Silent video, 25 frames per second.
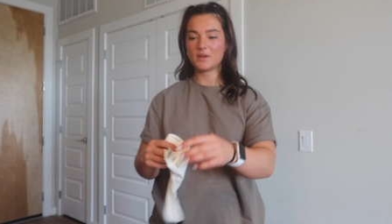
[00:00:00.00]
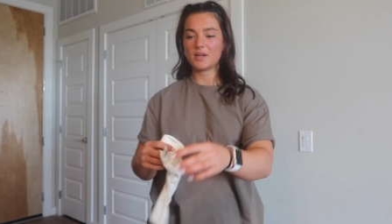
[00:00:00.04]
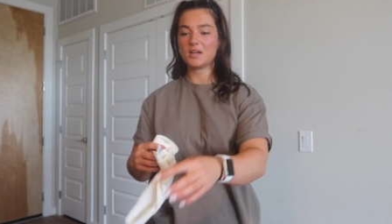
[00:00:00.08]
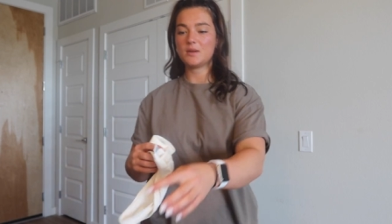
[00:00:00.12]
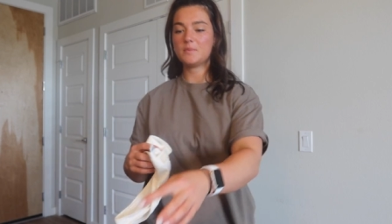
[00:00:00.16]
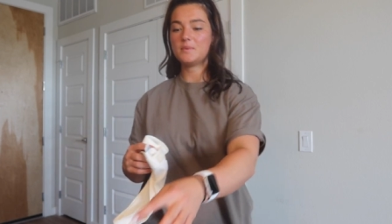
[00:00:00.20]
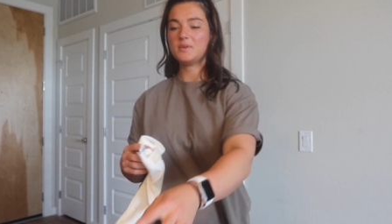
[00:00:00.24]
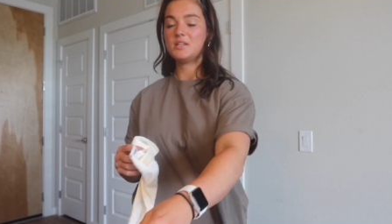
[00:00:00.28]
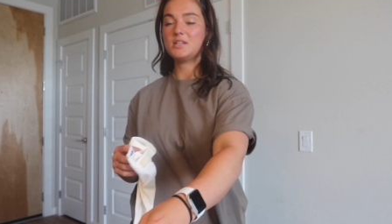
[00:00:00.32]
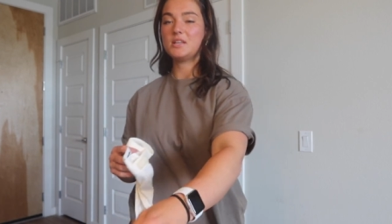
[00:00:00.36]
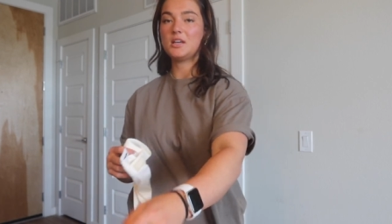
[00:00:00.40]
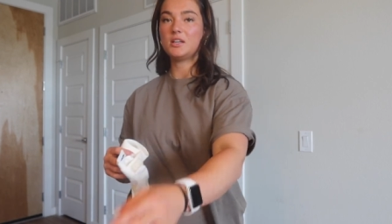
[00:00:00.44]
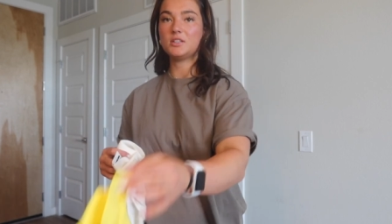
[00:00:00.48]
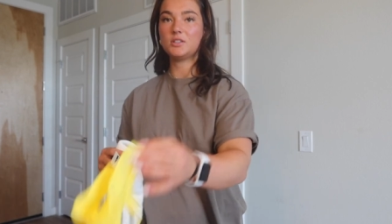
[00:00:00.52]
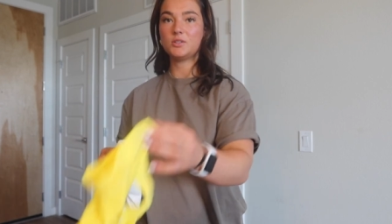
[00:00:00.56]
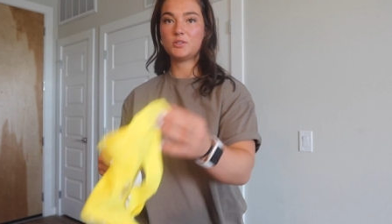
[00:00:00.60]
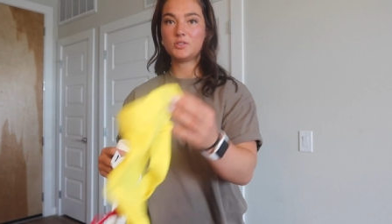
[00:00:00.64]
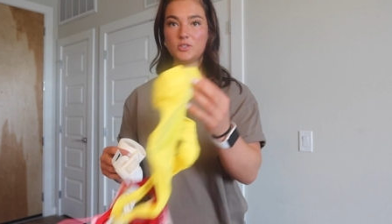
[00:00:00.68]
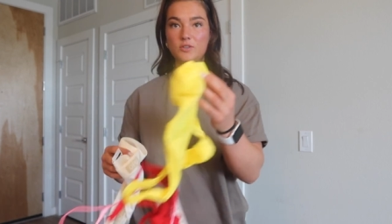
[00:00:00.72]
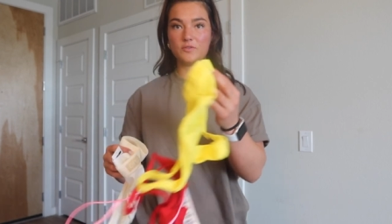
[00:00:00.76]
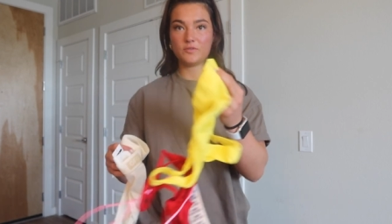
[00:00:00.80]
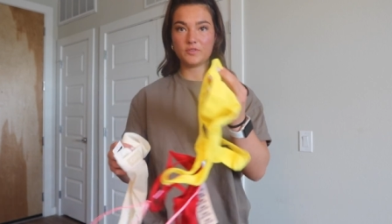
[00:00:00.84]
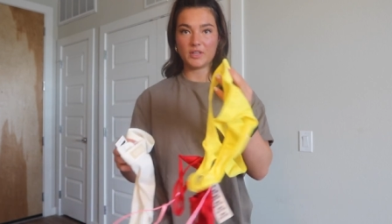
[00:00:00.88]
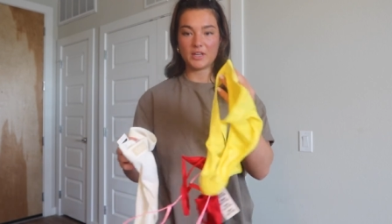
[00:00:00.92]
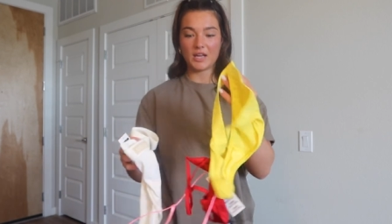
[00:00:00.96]
I got them in yellow
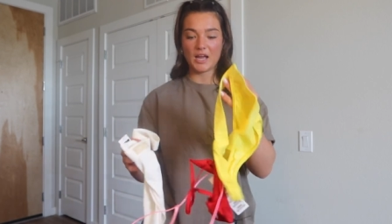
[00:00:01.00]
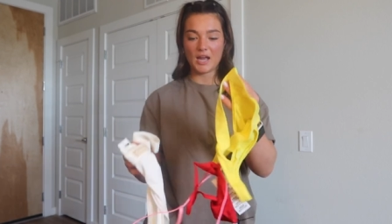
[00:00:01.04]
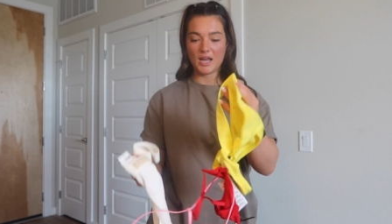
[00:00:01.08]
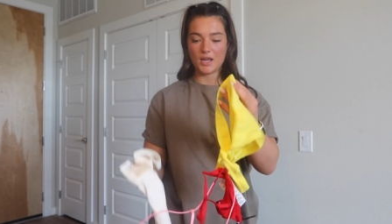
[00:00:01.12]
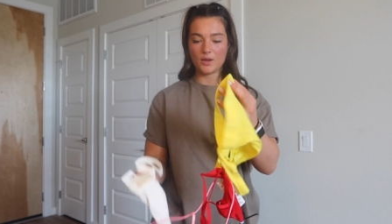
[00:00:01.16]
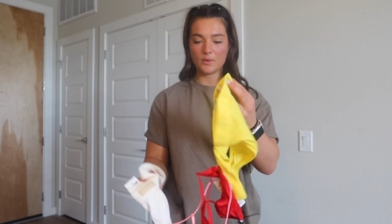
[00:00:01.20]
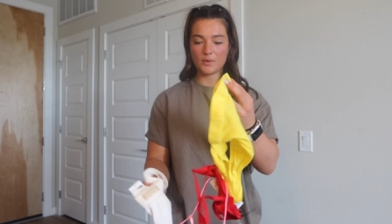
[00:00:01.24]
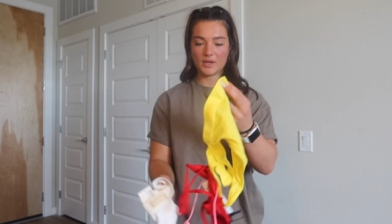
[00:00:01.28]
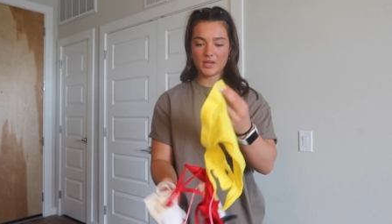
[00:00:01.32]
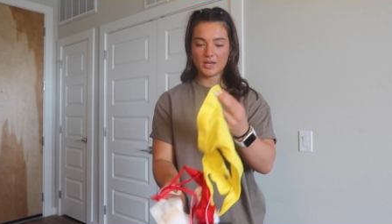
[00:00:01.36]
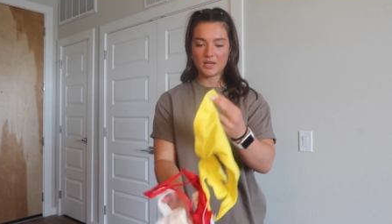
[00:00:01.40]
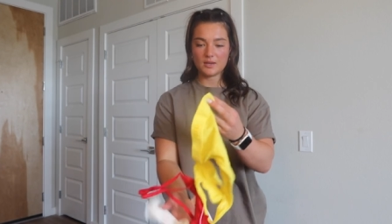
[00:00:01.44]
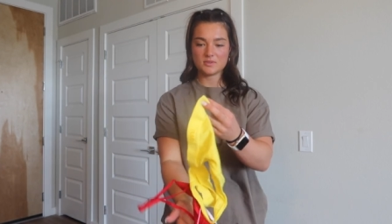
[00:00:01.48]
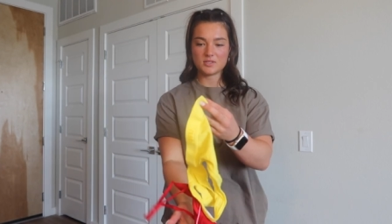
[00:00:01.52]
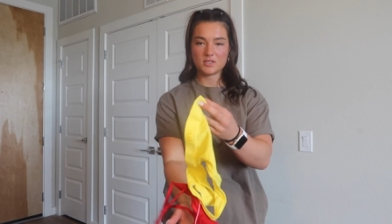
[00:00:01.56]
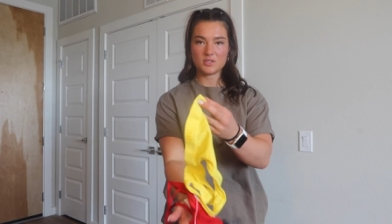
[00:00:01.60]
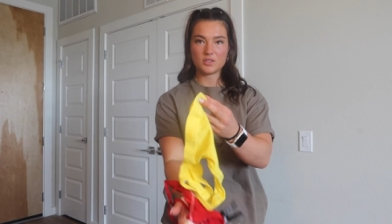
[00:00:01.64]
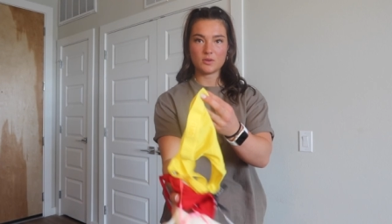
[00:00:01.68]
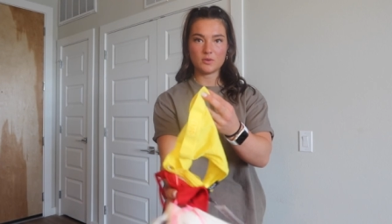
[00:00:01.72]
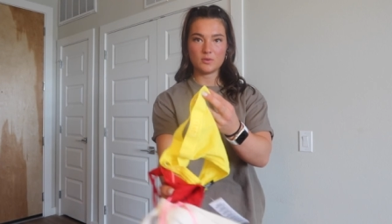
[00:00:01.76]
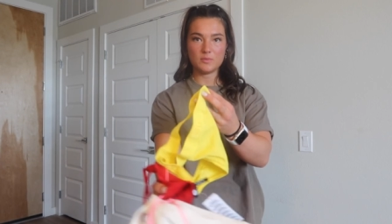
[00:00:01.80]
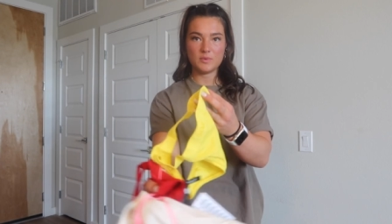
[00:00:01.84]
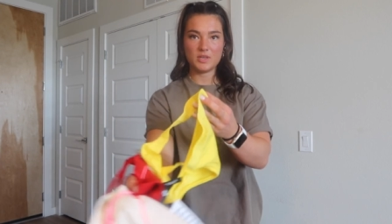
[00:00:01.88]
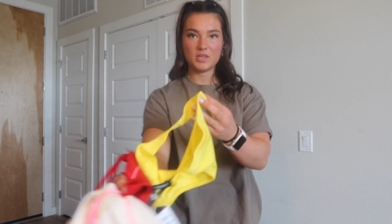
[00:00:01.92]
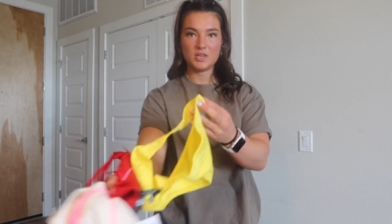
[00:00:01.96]
too for like Iowa games. I
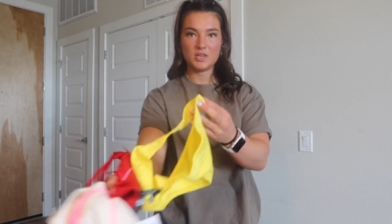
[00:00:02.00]
thought would be